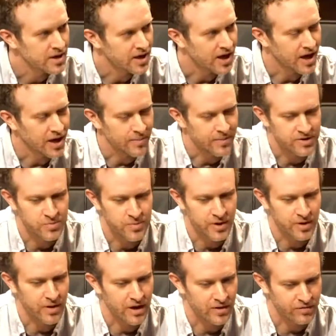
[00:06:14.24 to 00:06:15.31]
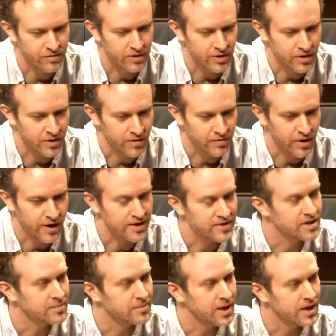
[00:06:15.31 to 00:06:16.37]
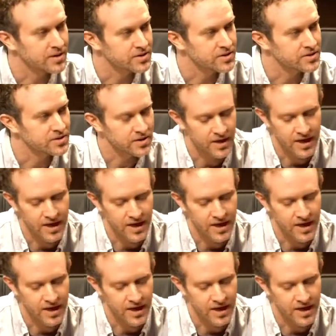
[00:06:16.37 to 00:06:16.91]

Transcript: that's been around for 18 months,